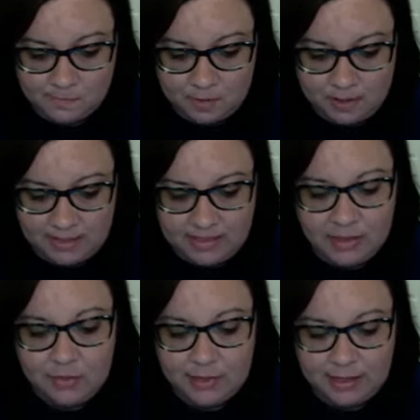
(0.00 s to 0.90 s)
This
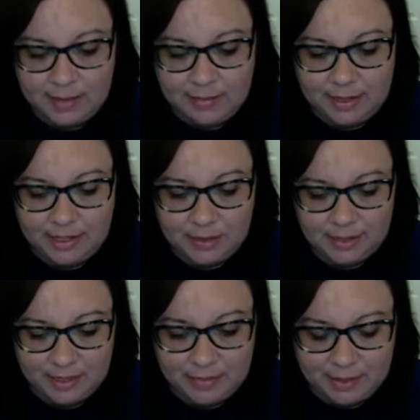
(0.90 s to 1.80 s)
doesn't really apply to
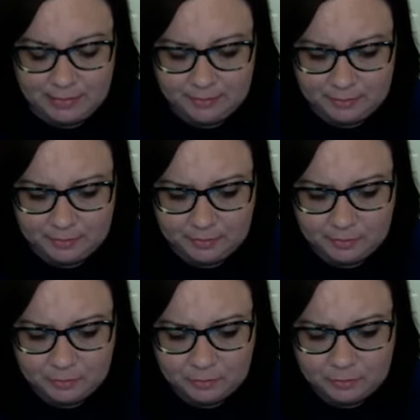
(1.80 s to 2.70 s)
us, but
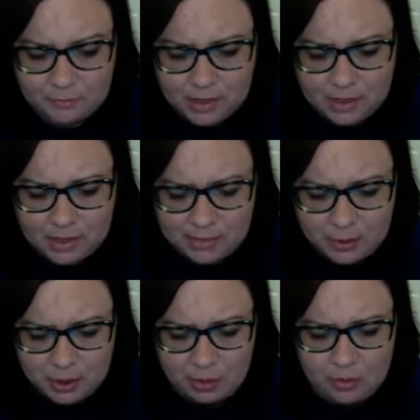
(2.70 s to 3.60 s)

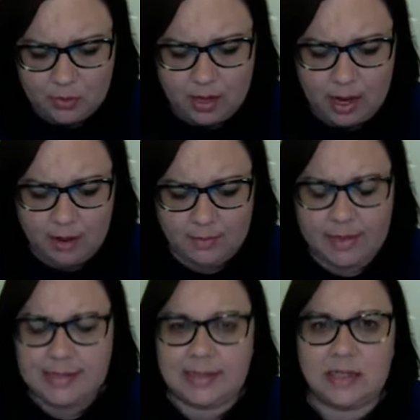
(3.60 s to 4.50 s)
someone who um,
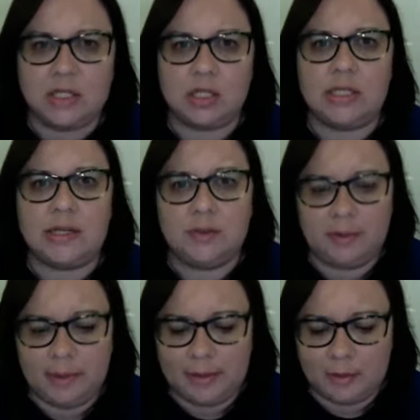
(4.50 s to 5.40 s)
is a consultant
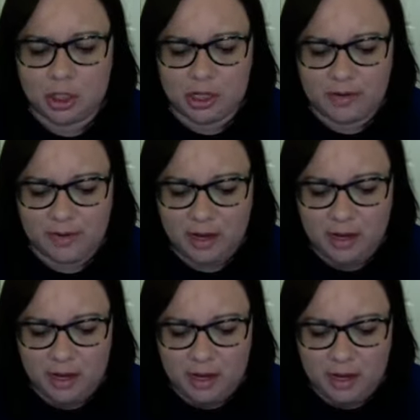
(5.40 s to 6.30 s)
with Pampered Chef,
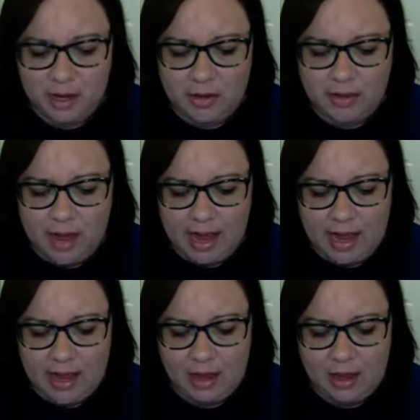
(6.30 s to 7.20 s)
you know,
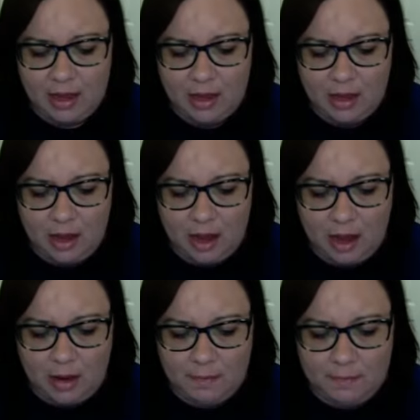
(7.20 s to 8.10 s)
they,
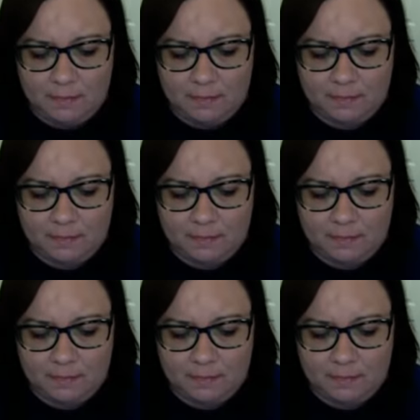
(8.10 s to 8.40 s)
um,